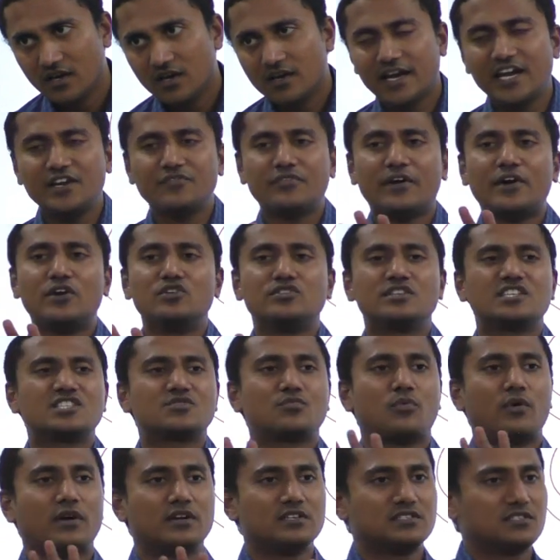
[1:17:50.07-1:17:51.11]
Right, 5 to 6
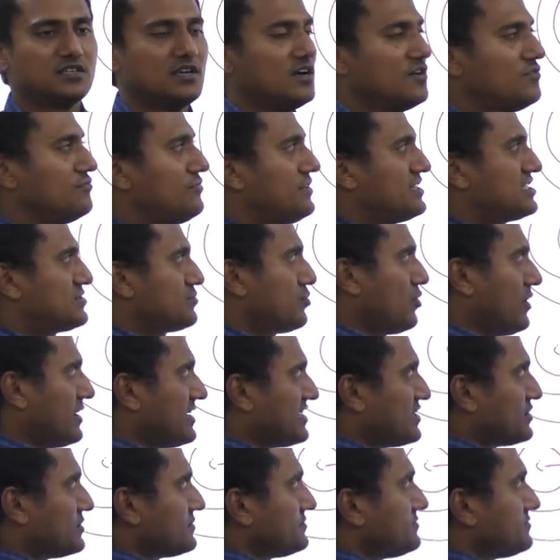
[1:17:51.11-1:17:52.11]
points. First point,